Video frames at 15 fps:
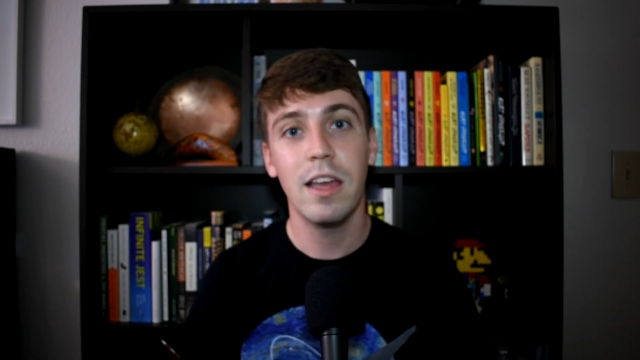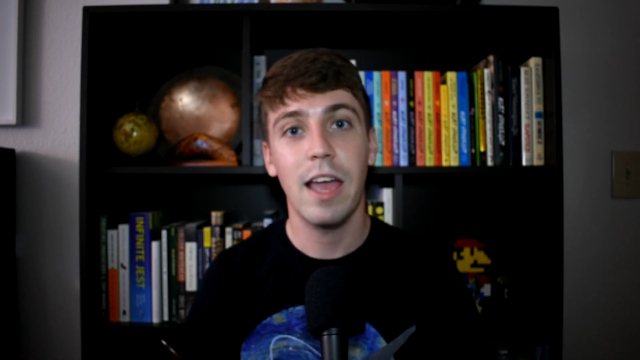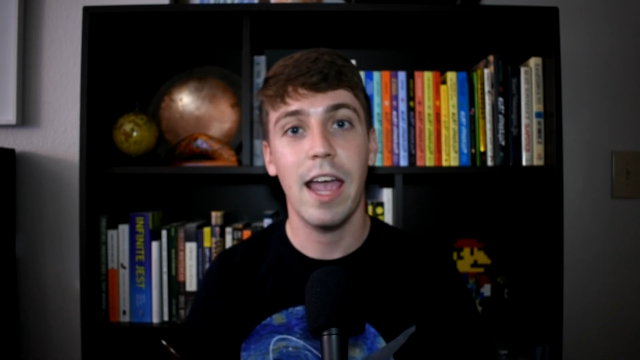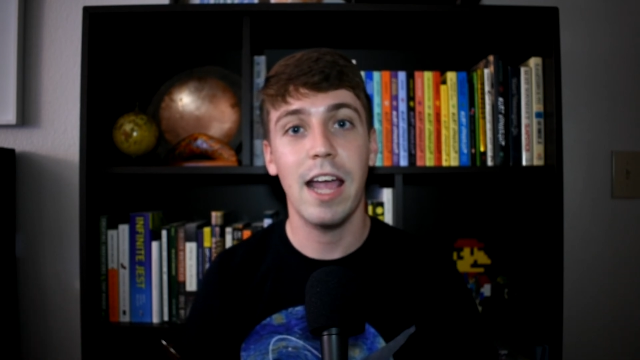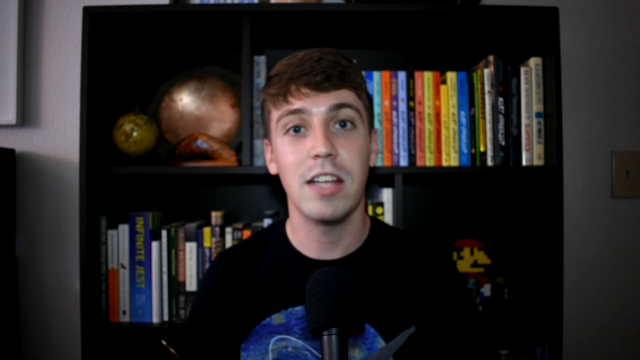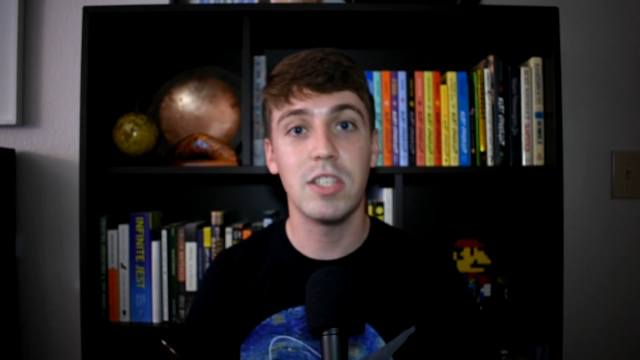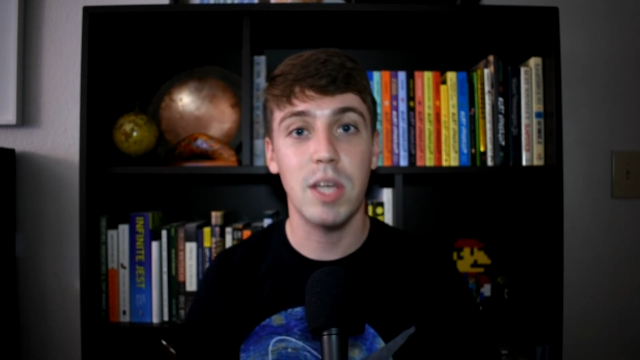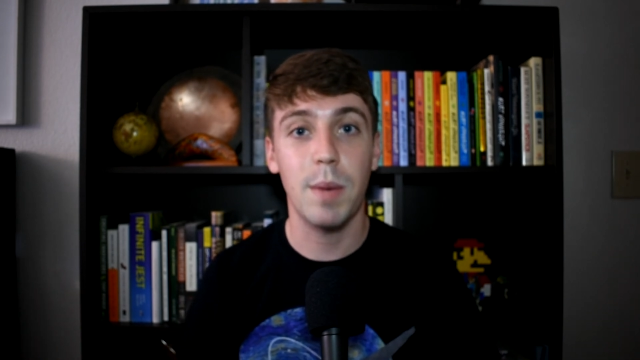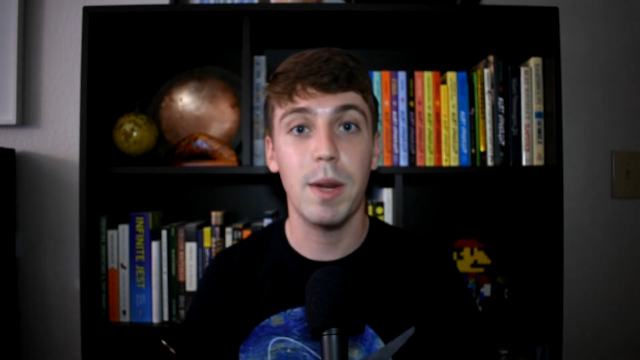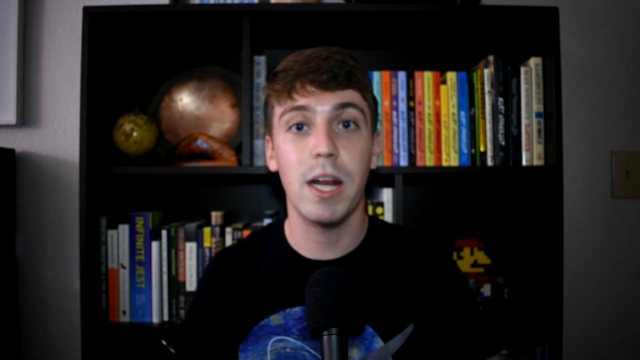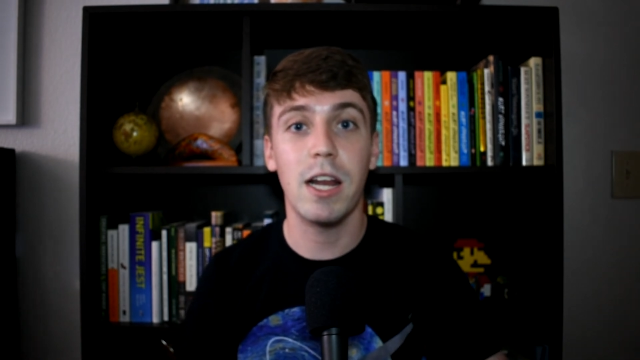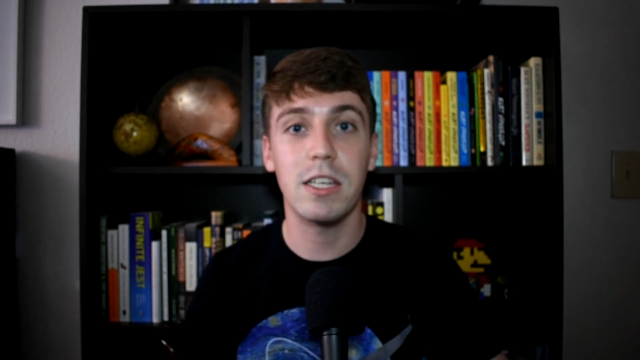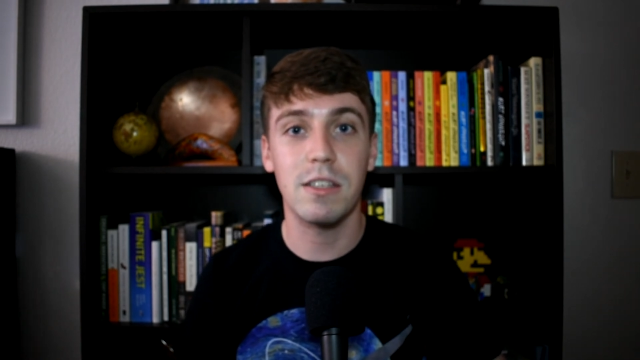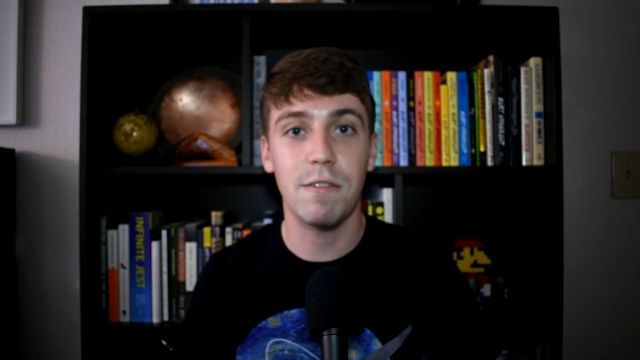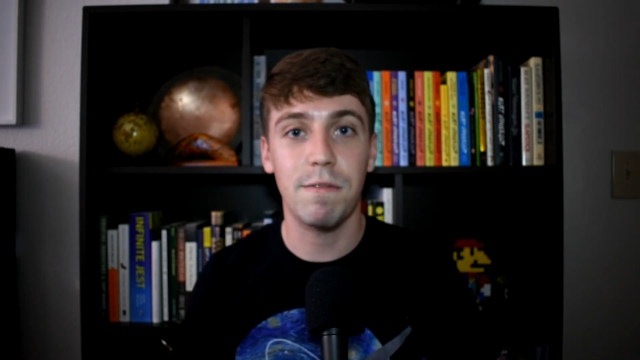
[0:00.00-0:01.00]
and somebody
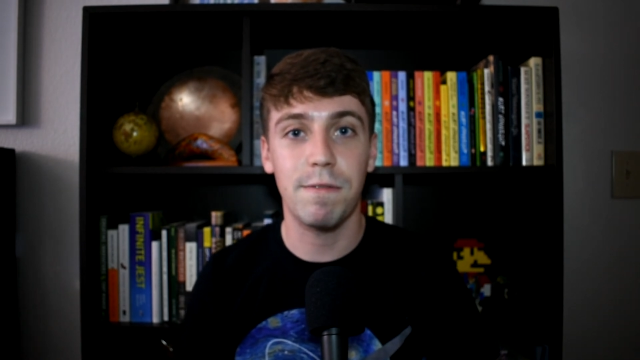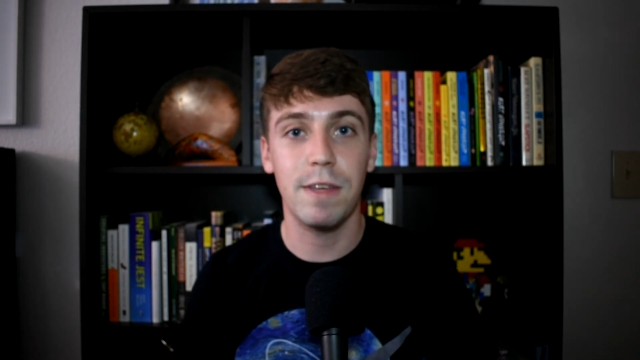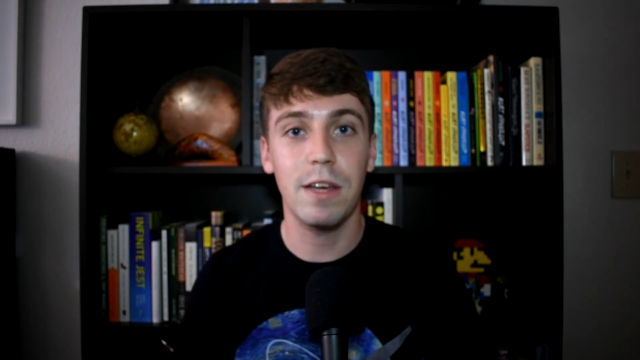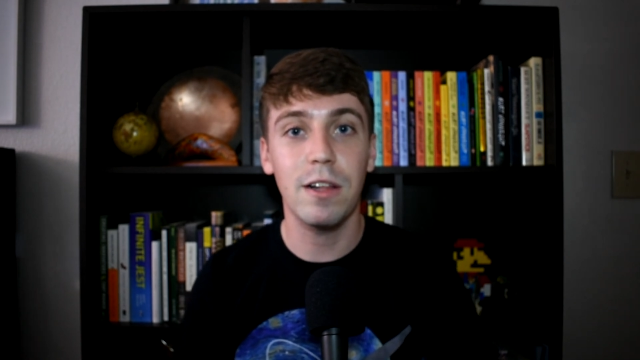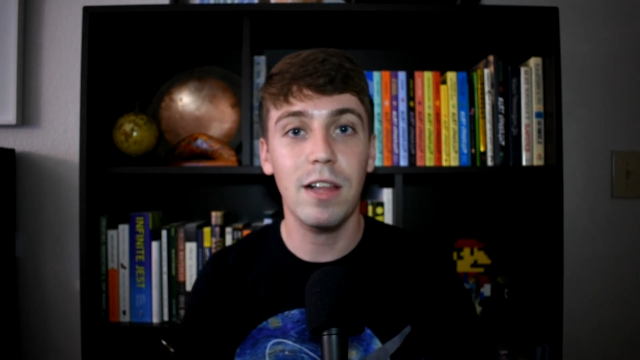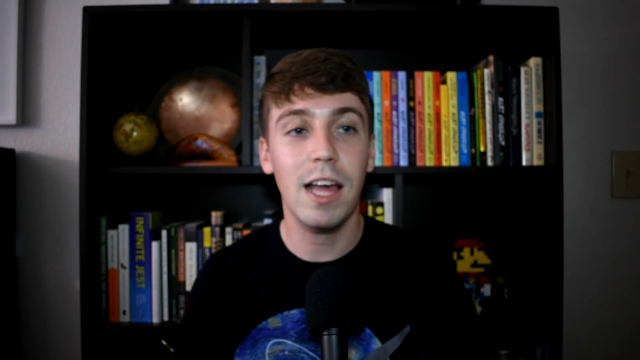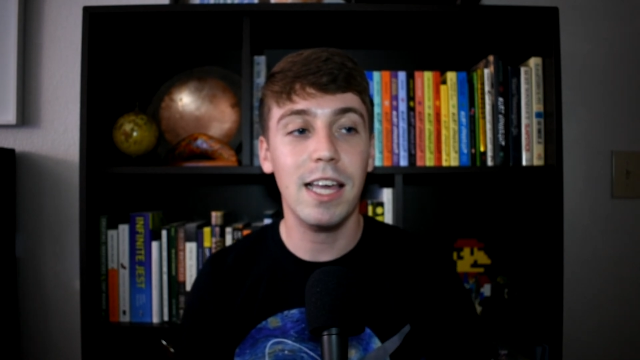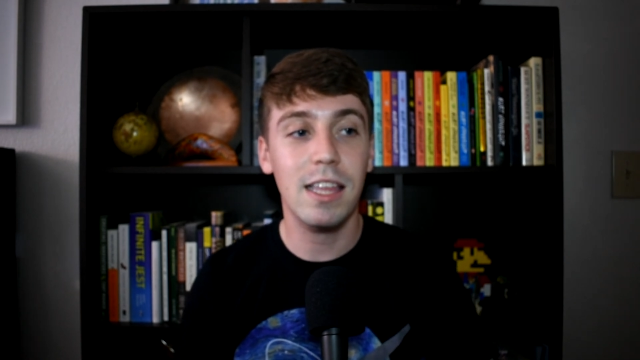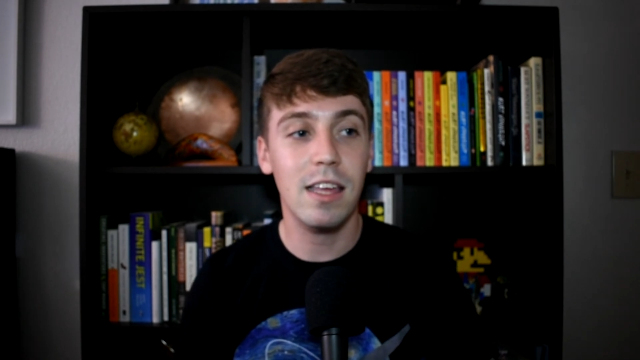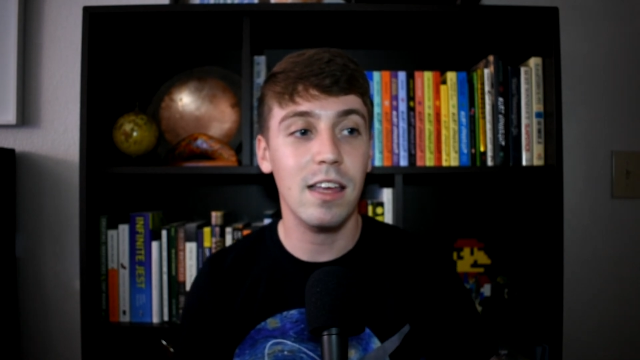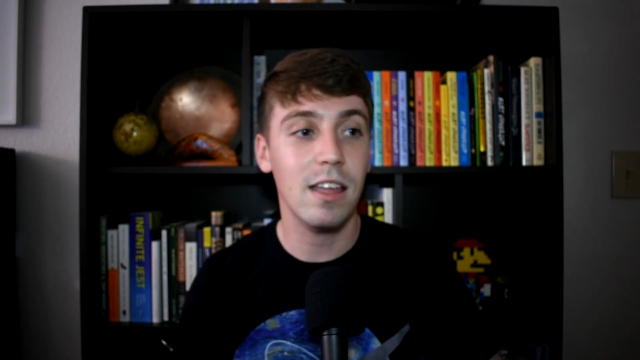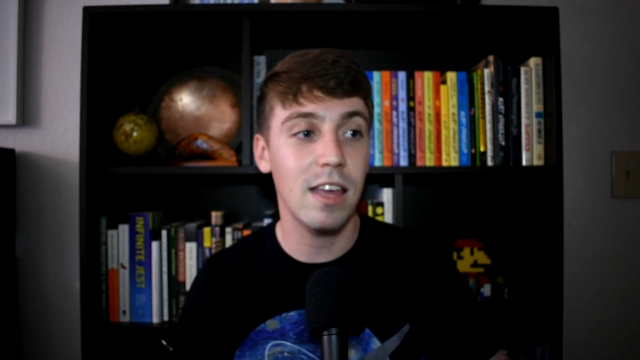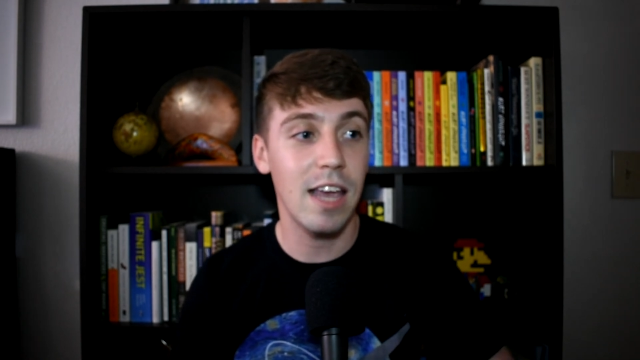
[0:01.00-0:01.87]
doesn't feel like